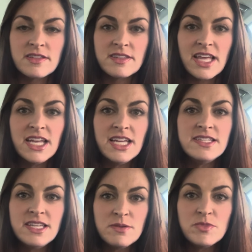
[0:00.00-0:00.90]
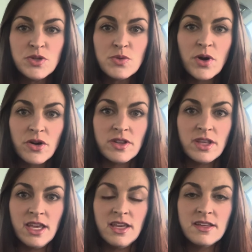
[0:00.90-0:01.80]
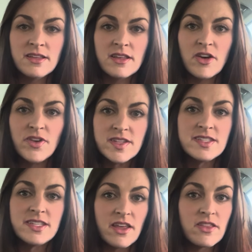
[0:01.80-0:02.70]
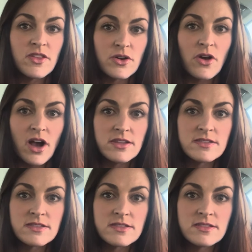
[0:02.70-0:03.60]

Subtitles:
that He deemed you worthy of His death on the cross.